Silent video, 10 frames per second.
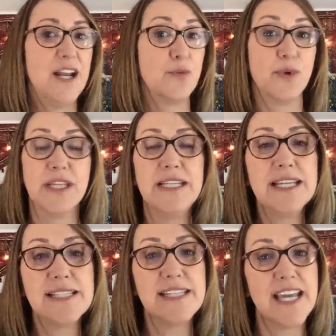It really
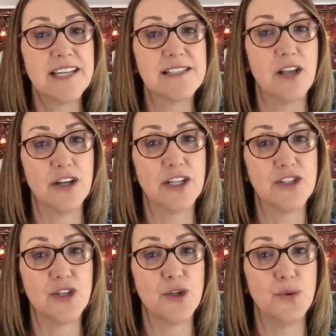doesn't take as long
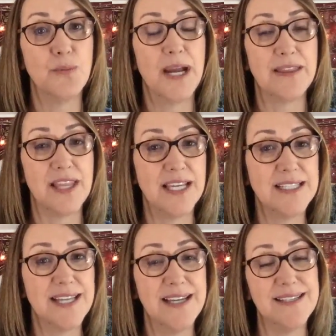as you might think
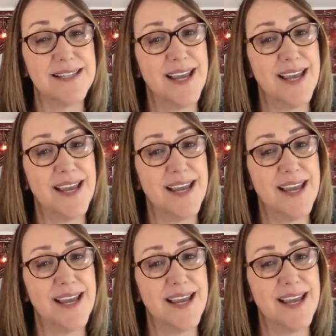it does.